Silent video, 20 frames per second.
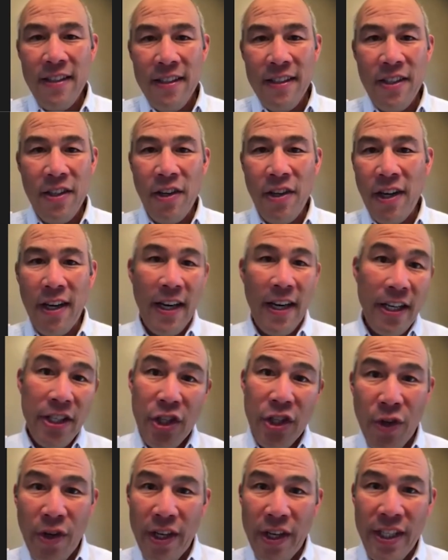So you're not actually
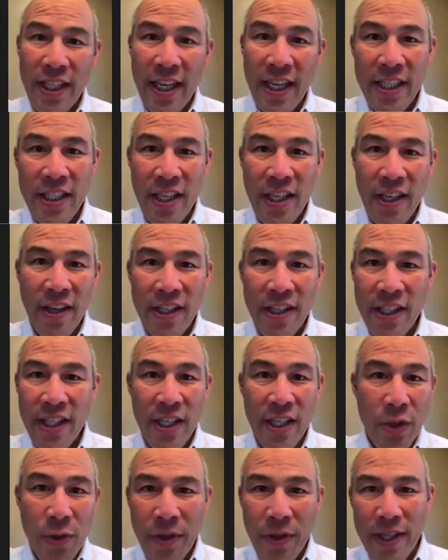criticizing, you're not saying
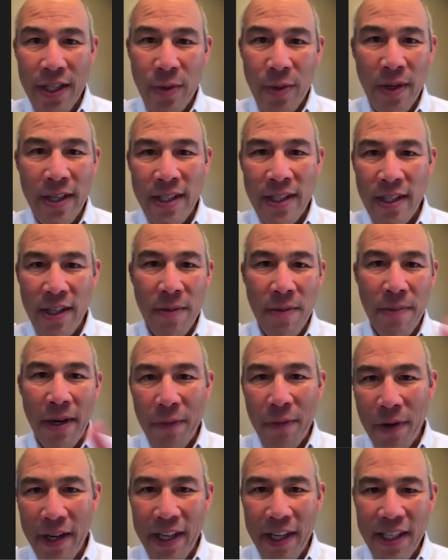do it this way, so you might
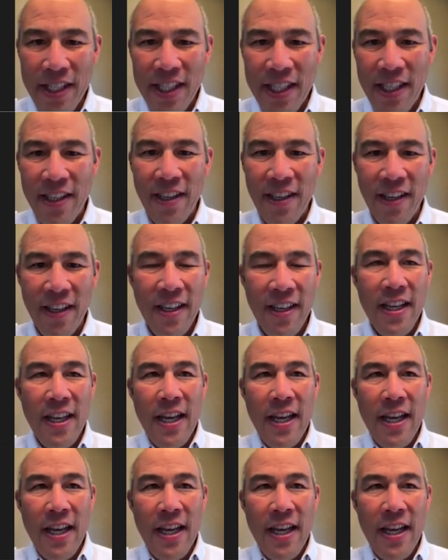want to consider.